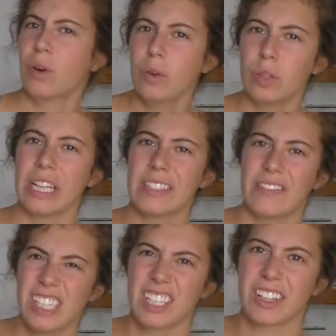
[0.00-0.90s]
ooh, that's
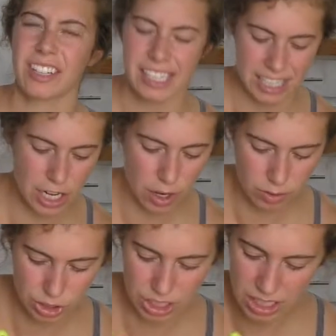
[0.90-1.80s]
vinegary, you
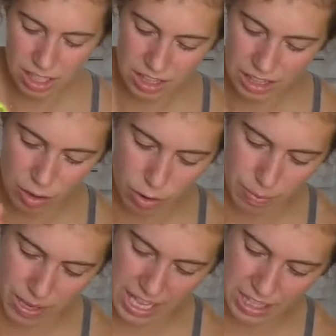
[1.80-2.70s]
know, just a little
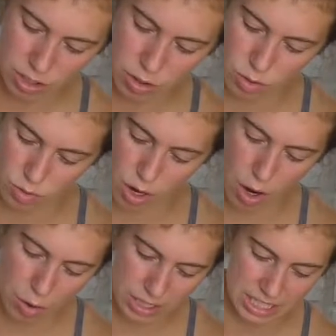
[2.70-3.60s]
bit so you
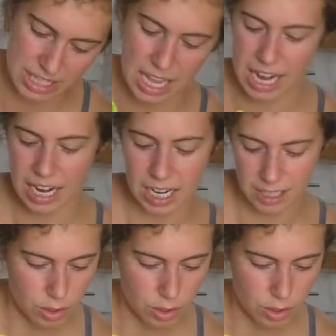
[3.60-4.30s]
know it's there.